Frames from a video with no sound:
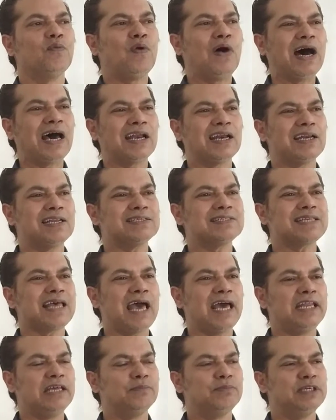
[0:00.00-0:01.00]
wireless
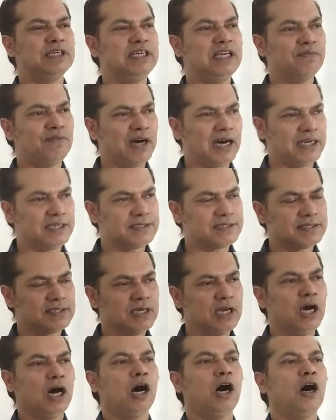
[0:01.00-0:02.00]
enabled device,
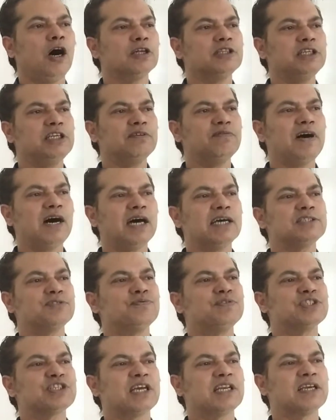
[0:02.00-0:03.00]
or the device
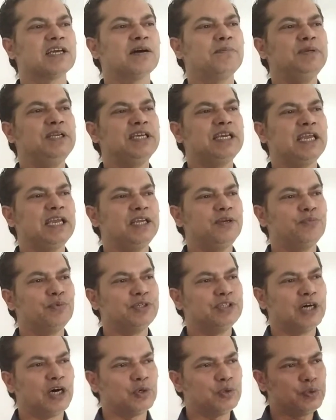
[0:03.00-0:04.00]
which can communicate
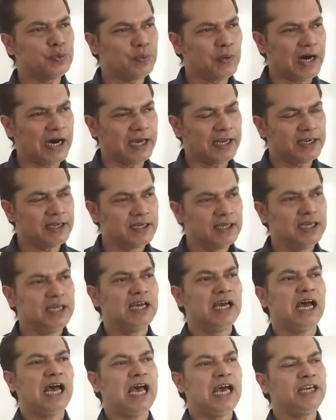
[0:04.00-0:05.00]
without wire.
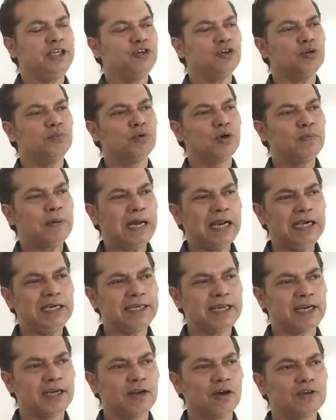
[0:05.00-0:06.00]
And your mobile
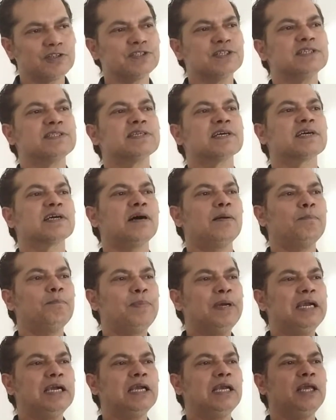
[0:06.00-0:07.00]
technology is a
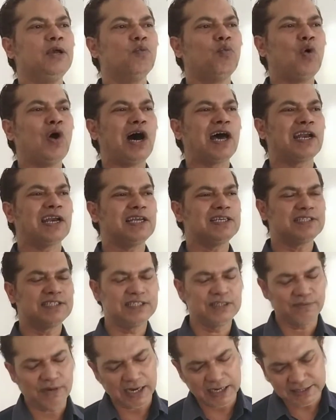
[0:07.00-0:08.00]
completely wireless
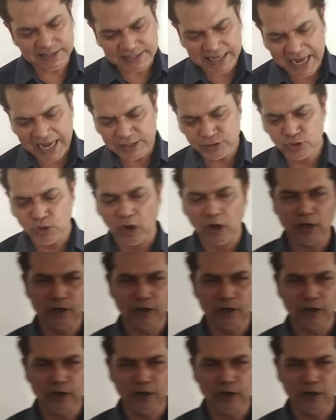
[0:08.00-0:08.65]
device, as you all